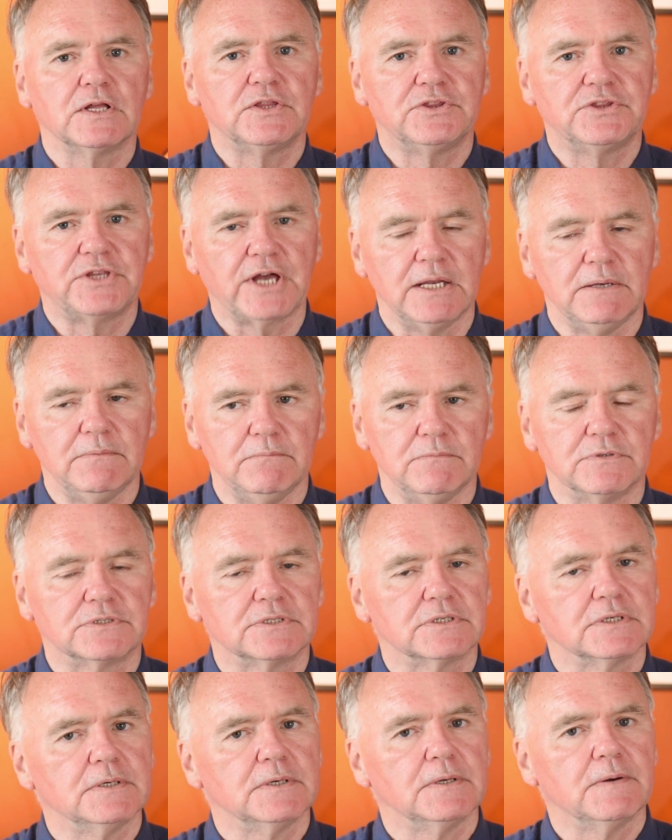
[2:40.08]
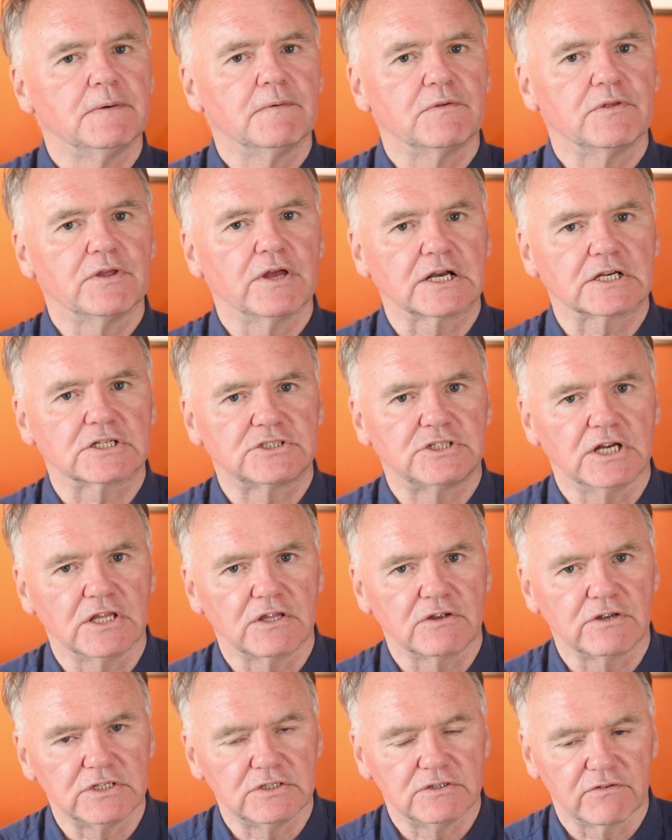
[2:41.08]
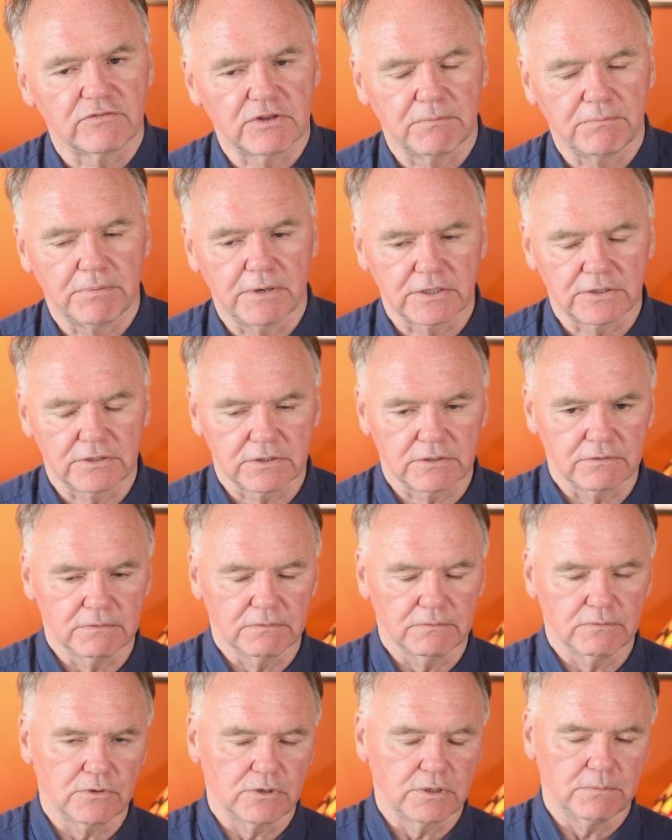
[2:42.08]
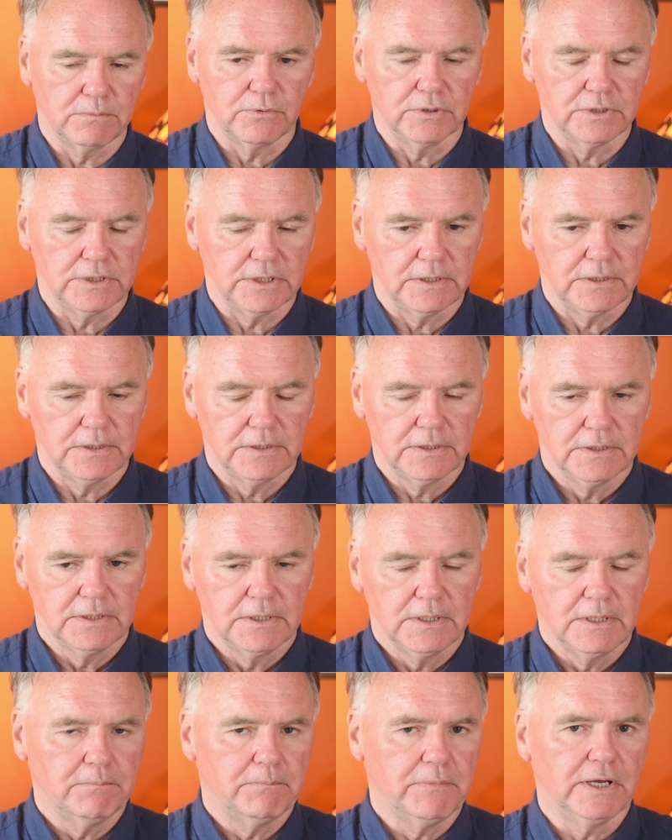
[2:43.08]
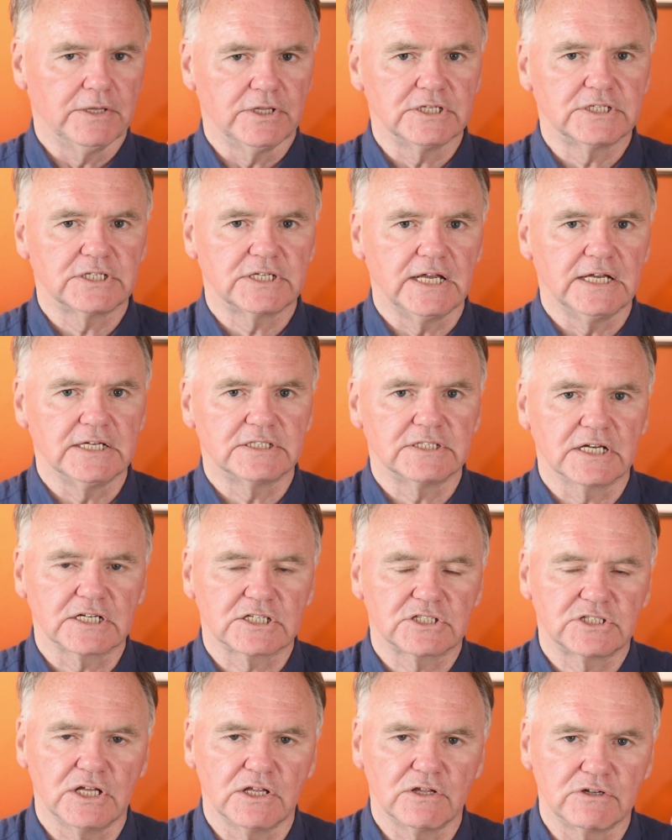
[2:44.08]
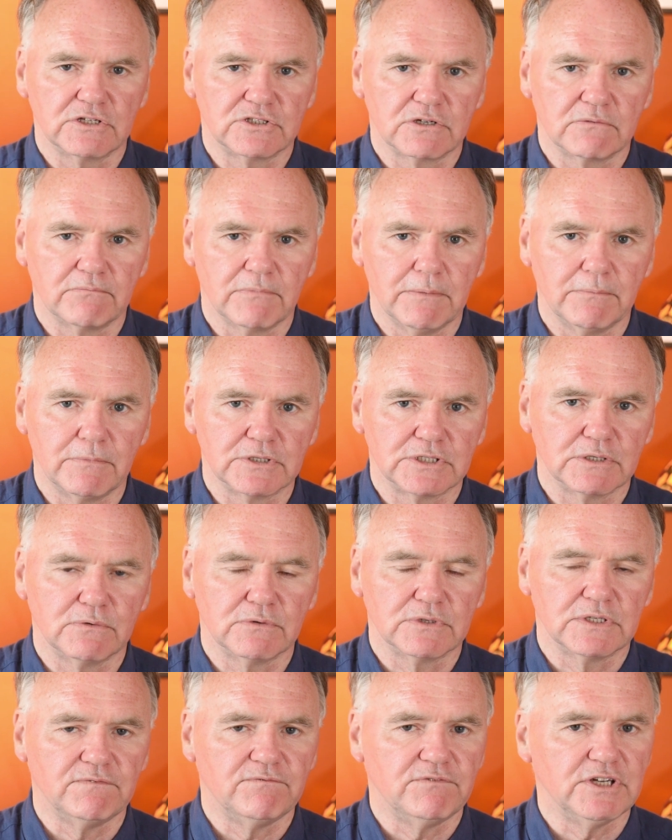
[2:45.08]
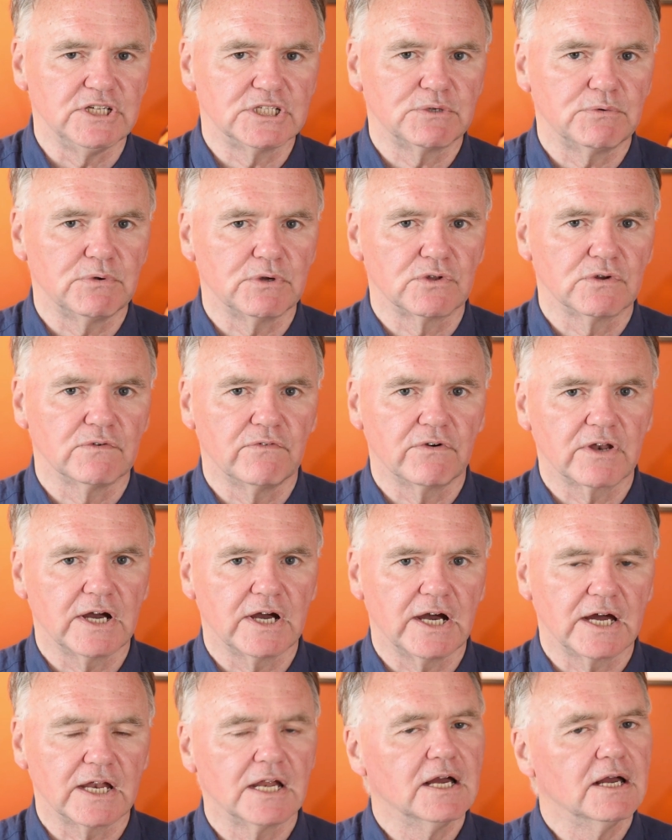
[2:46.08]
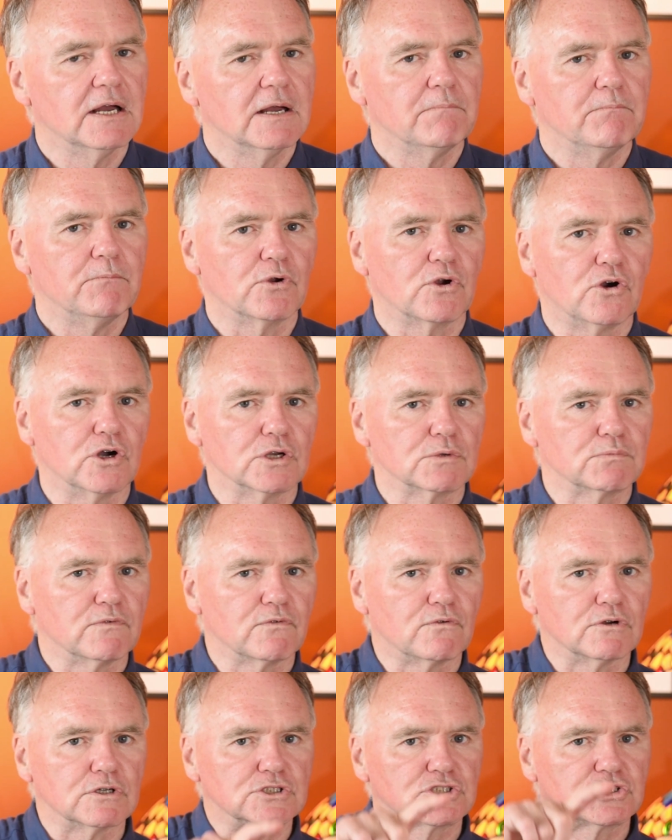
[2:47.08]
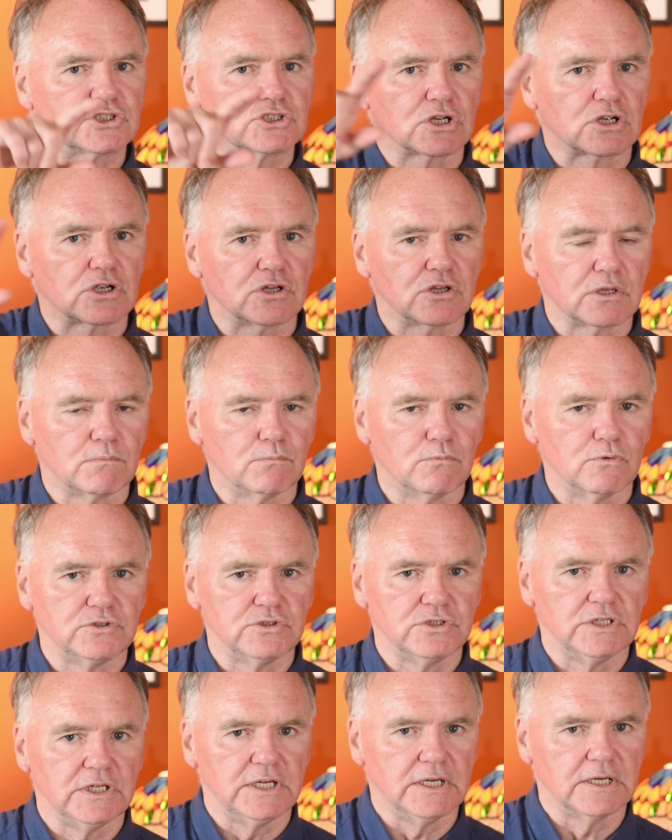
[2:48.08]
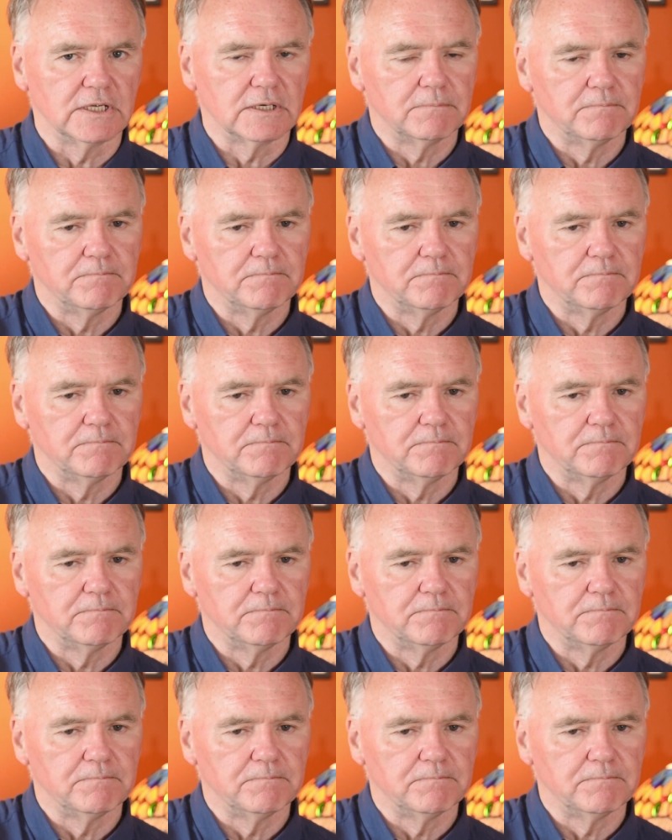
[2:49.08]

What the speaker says: times the acceleration of the particle or the body. But in this case, the acceleration, remember, is equal to v squared over r because we've got circular motion here.